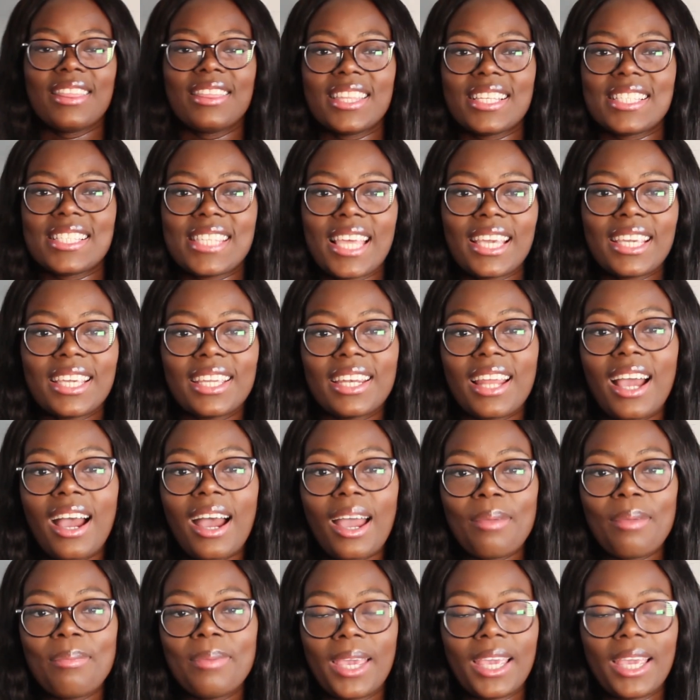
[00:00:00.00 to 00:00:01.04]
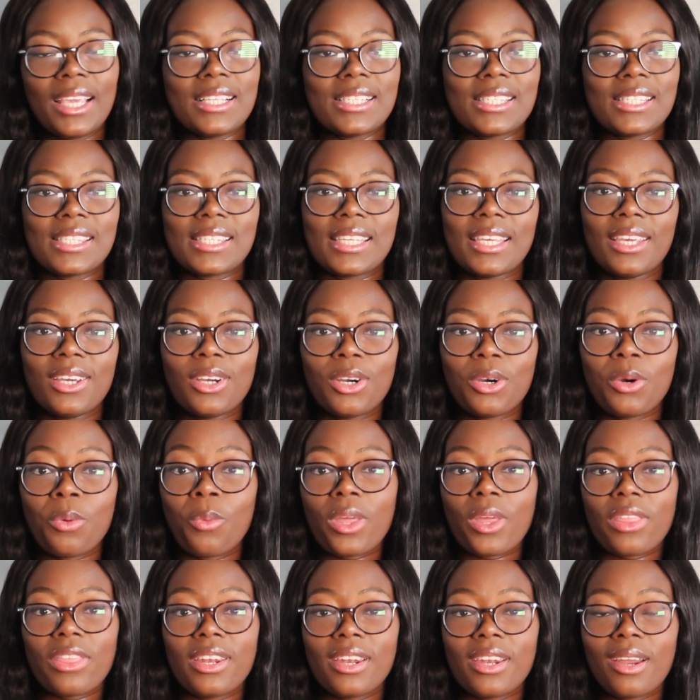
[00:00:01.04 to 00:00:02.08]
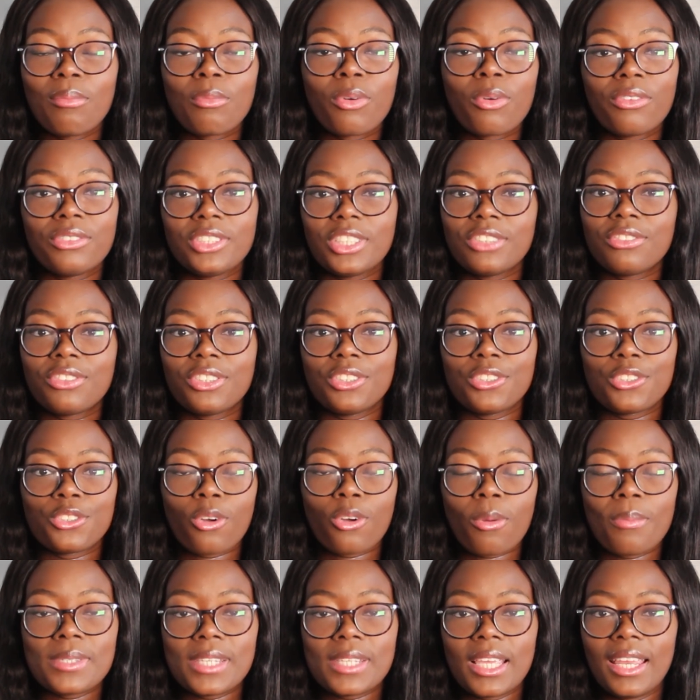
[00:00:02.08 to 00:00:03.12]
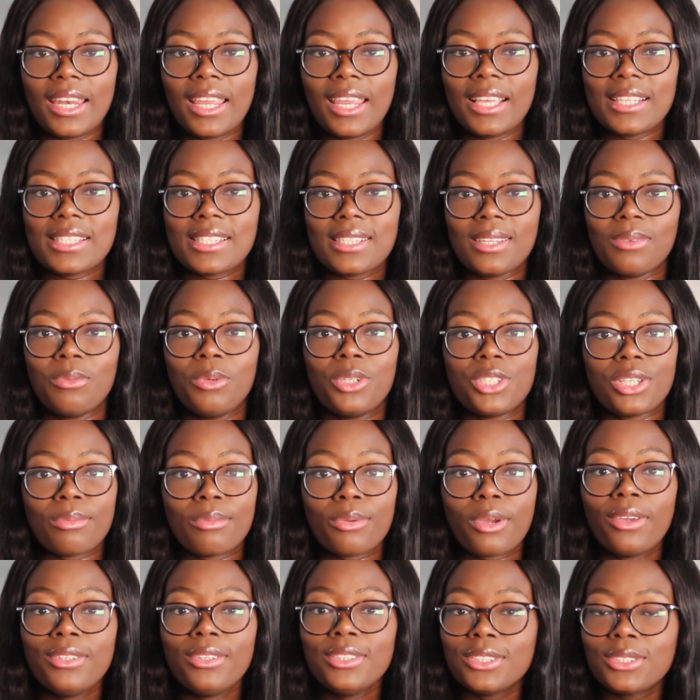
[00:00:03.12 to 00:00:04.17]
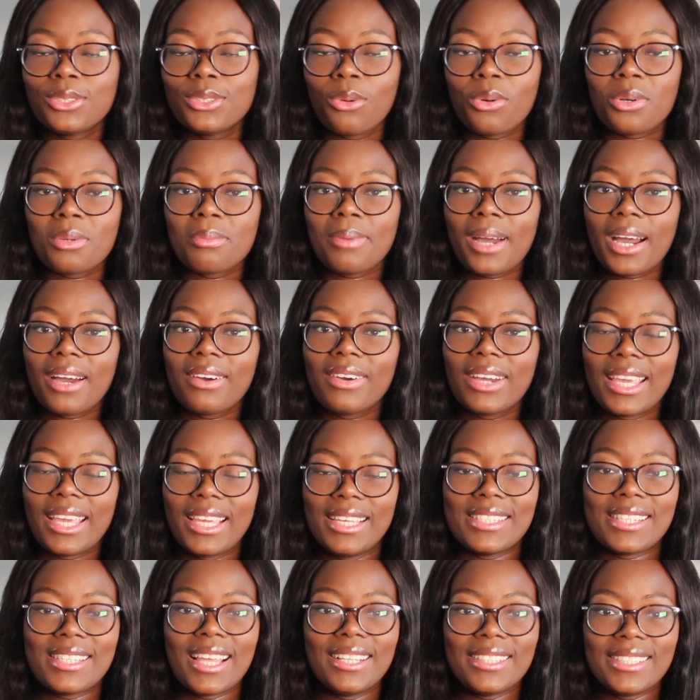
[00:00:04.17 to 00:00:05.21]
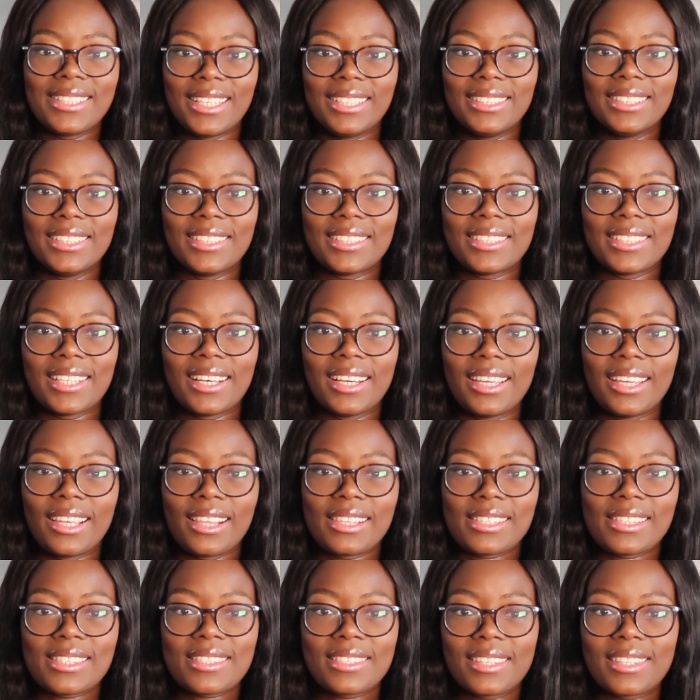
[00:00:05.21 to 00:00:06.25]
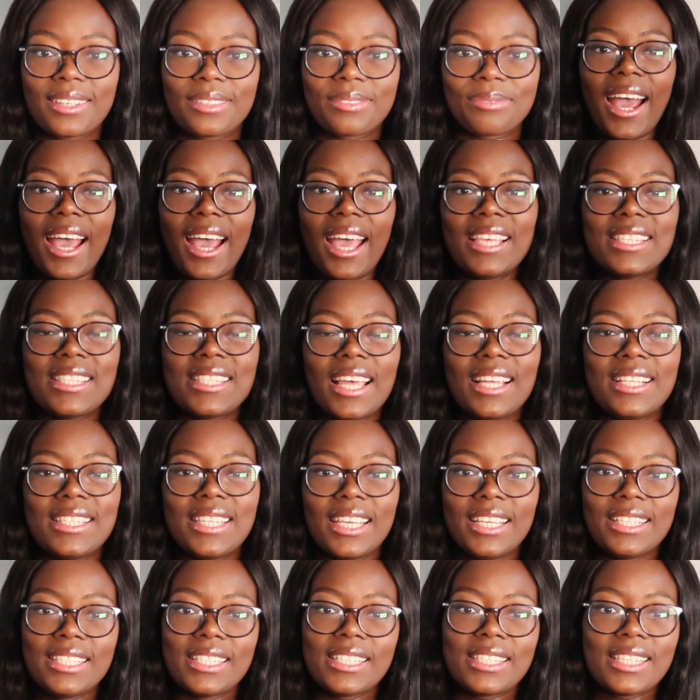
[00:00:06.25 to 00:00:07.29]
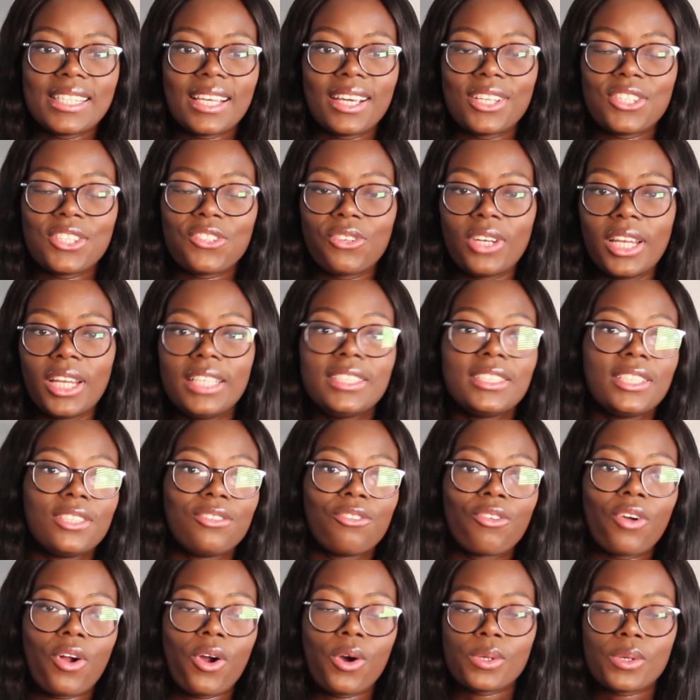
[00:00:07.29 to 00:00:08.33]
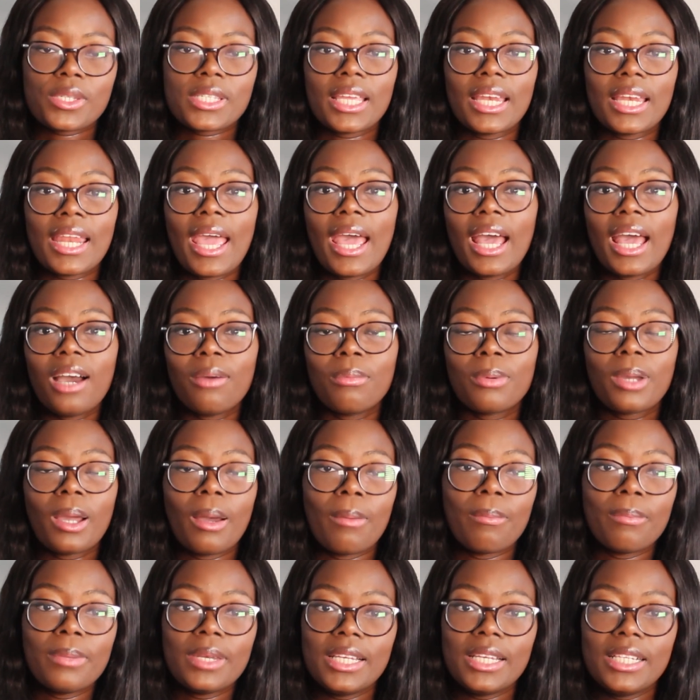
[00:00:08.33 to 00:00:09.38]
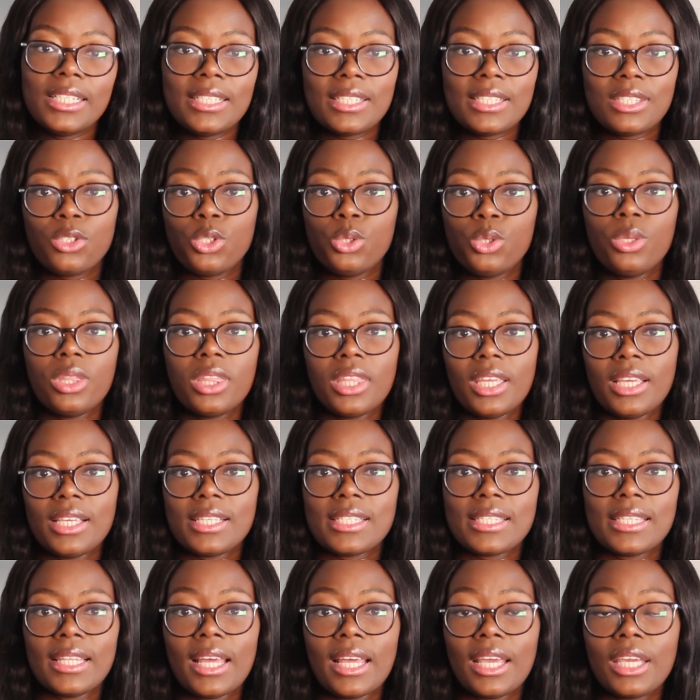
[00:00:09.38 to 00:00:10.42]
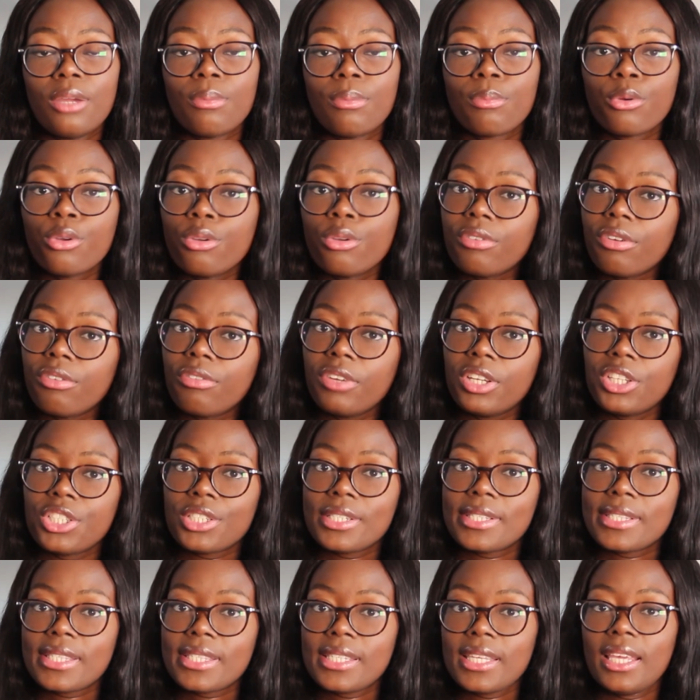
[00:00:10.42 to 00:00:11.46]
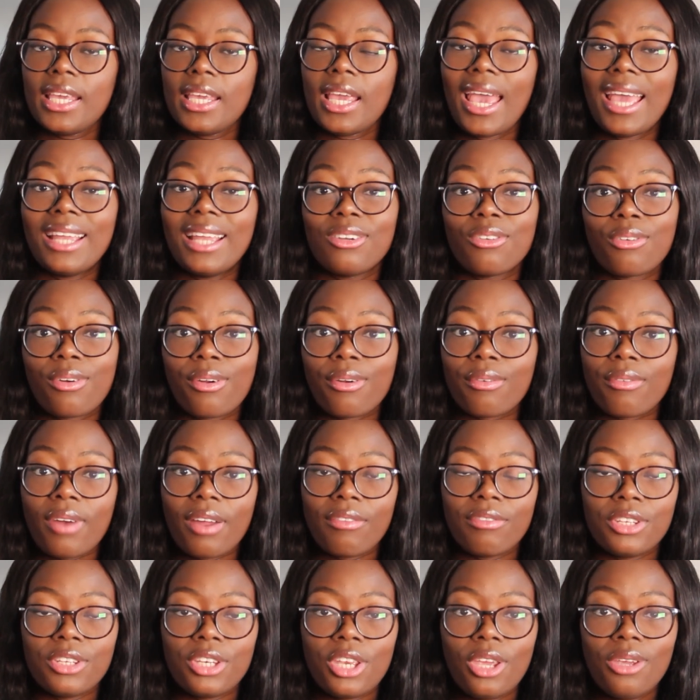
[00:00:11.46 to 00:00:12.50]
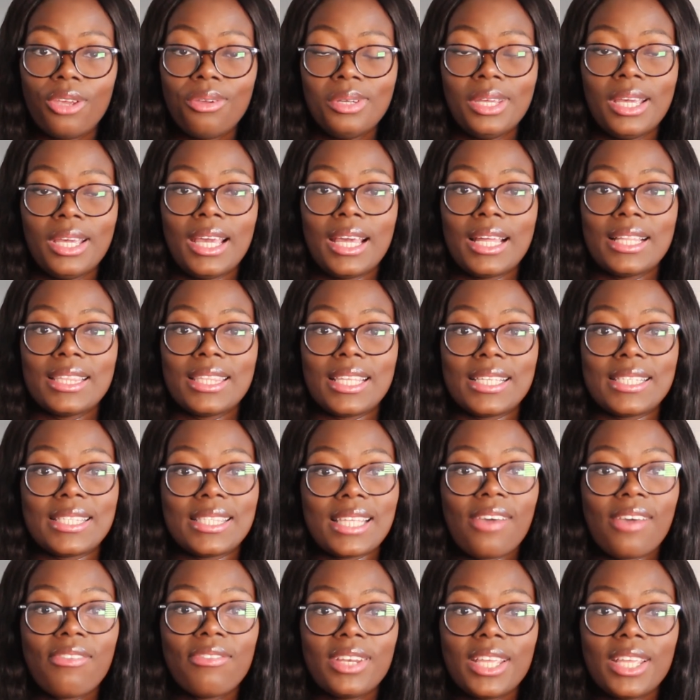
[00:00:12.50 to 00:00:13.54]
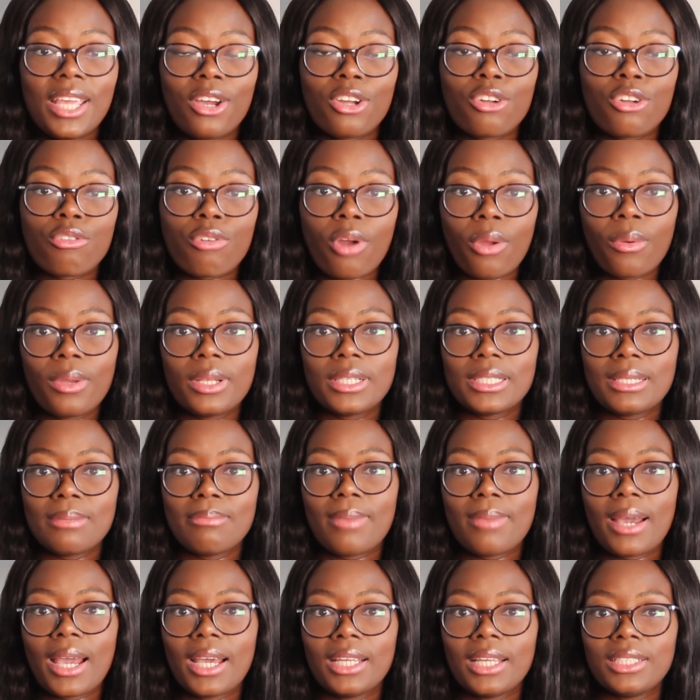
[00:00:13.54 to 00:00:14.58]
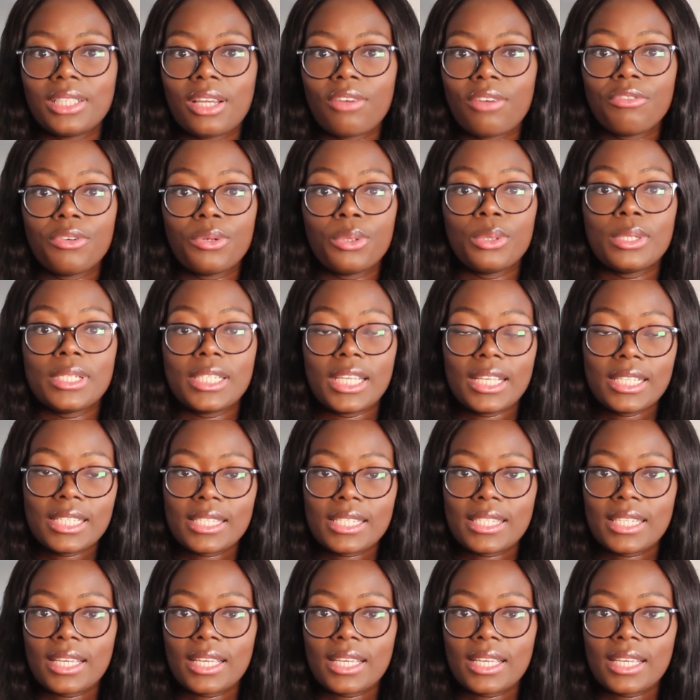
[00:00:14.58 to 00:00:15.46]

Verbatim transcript: The second high paying skill with a number of different jobs in it, which I'm going to talk about, is data science. As data science related roles can help companies do things like improve efficiency and grow revenue, there's definitely a growing demand for data